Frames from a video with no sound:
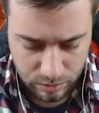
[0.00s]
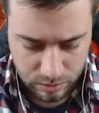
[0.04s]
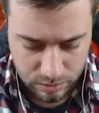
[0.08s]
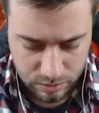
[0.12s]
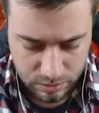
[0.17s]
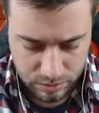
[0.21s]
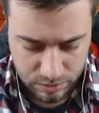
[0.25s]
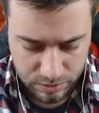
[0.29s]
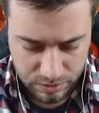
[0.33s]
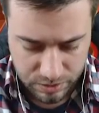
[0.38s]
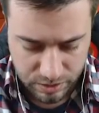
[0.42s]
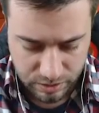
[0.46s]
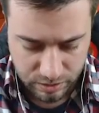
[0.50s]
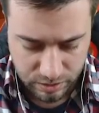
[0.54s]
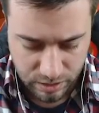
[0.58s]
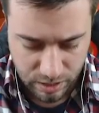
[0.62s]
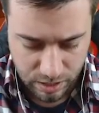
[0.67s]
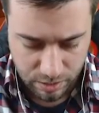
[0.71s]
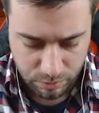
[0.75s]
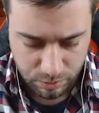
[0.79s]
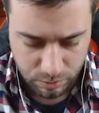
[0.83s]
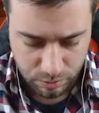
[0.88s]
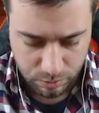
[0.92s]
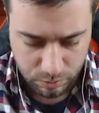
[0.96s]
So let's get
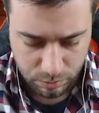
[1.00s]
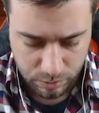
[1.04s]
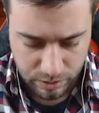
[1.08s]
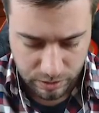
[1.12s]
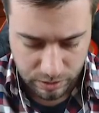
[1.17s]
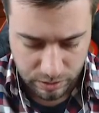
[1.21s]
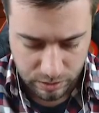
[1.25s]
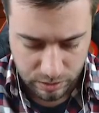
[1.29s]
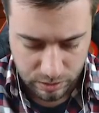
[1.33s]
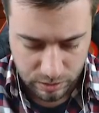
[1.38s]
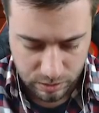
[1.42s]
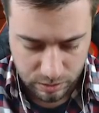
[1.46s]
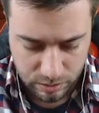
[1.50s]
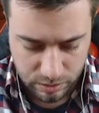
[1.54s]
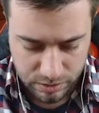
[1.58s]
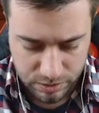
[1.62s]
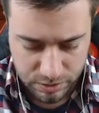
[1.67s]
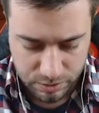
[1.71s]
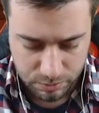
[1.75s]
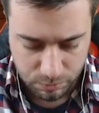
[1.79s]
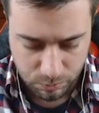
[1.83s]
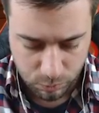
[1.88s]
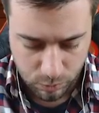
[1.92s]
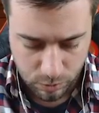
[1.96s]
that real quick. Get
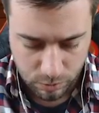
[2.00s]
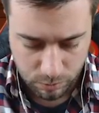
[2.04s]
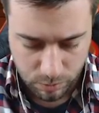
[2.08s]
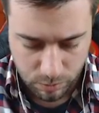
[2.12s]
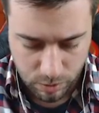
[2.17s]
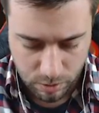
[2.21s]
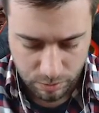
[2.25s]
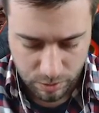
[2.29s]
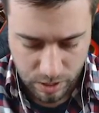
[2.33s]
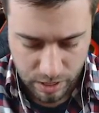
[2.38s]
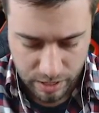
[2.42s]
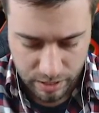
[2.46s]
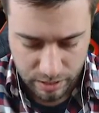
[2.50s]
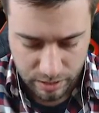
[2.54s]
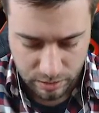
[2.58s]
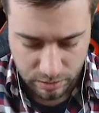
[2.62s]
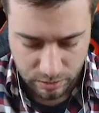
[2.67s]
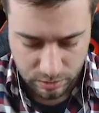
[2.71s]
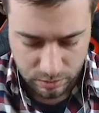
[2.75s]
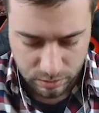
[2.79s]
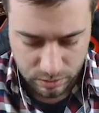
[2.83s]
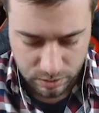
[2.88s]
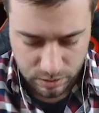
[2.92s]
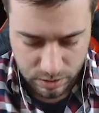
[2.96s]
some wood while we're at it.
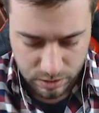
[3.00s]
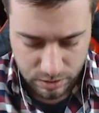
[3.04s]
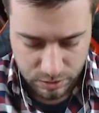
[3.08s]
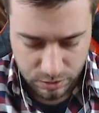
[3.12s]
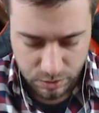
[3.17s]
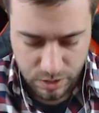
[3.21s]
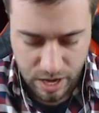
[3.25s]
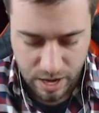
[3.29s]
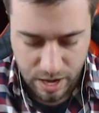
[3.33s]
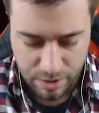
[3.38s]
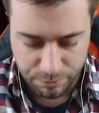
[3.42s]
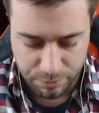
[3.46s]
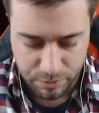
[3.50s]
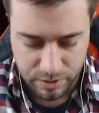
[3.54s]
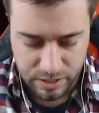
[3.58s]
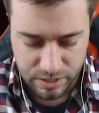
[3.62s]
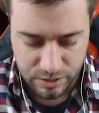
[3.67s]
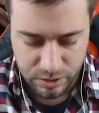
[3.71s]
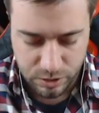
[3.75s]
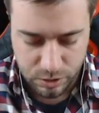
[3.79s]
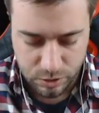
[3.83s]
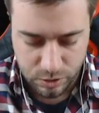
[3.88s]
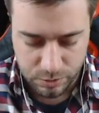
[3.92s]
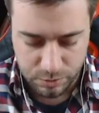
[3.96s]
So yeah, for
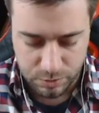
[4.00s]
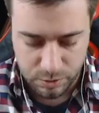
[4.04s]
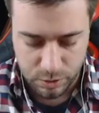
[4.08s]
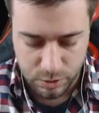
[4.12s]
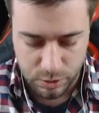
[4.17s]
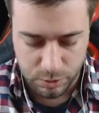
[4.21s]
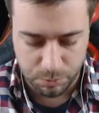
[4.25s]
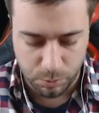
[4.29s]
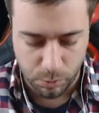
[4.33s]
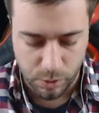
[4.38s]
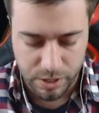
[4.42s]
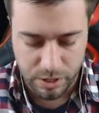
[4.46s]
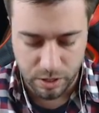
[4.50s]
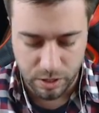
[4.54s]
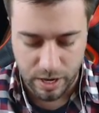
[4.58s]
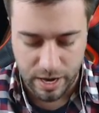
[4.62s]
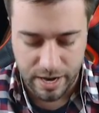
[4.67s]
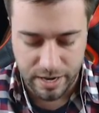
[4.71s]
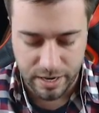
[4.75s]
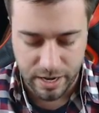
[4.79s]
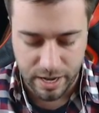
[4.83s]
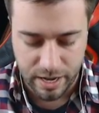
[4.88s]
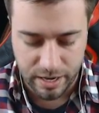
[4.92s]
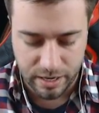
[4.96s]
this you just you just point your
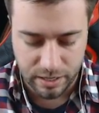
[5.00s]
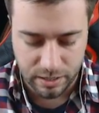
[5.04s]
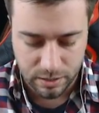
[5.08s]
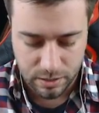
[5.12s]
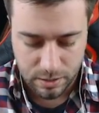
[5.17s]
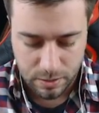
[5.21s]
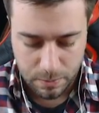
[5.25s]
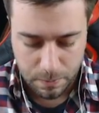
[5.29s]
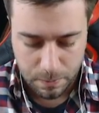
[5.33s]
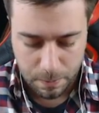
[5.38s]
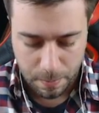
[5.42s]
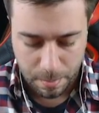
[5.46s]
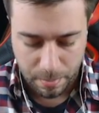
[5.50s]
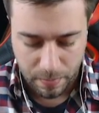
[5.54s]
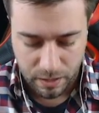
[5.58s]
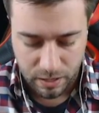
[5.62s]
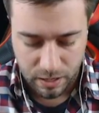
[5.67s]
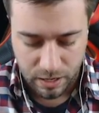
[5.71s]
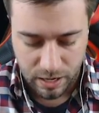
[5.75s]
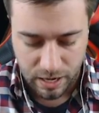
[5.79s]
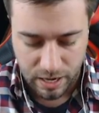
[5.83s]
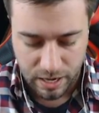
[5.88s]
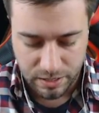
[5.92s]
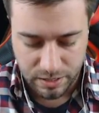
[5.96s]
hand at it,
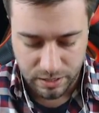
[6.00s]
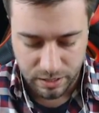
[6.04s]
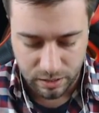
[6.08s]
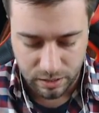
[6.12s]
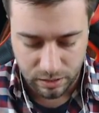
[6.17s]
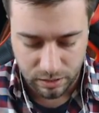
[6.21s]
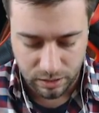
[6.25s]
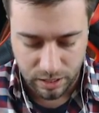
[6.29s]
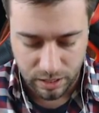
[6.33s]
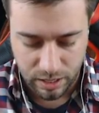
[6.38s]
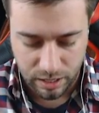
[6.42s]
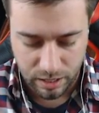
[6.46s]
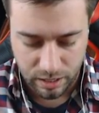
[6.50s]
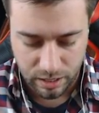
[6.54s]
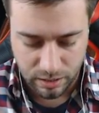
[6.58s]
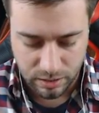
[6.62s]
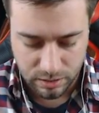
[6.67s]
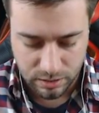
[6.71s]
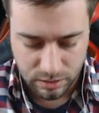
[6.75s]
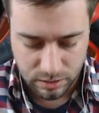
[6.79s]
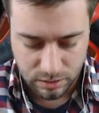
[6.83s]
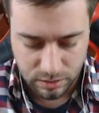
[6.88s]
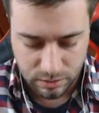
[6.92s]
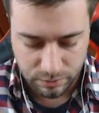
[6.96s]
and it'll uh,
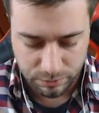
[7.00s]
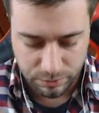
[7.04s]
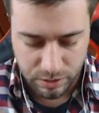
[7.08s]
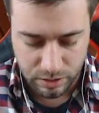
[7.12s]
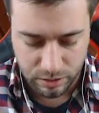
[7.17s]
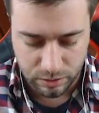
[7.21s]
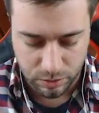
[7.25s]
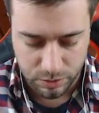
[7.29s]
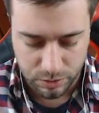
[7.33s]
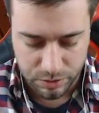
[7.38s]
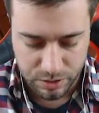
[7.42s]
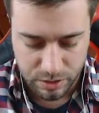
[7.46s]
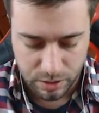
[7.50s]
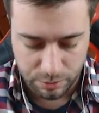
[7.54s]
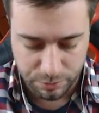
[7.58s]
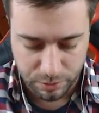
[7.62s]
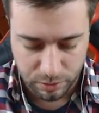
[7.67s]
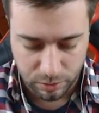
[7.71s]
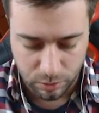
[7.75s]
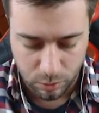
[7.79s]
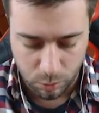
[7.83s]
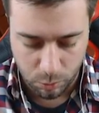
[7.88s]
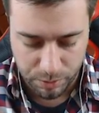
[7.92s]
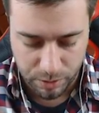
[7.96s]
if you get close enough,
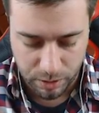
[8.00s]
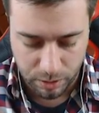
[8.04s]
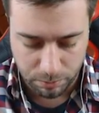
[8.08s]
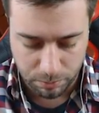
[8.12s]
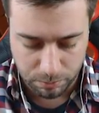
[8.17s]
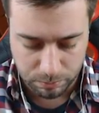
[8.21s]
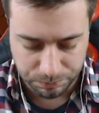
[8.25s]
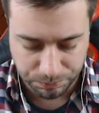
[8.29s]
it'll open up.